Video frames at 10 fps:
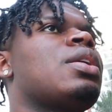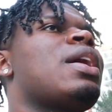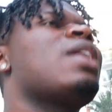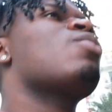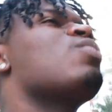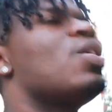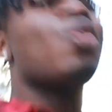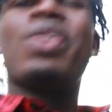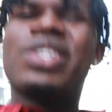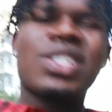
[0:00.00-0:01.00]
I don't know.
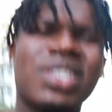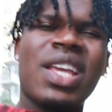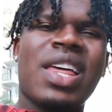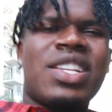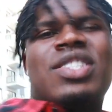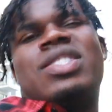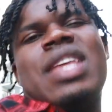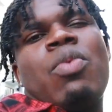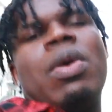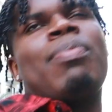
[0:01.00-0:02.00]
It's just that one